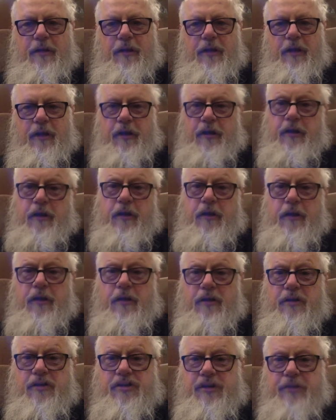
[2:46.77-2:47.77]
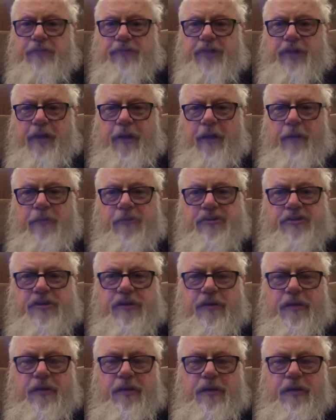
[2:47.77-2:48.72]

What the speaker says: and sometimes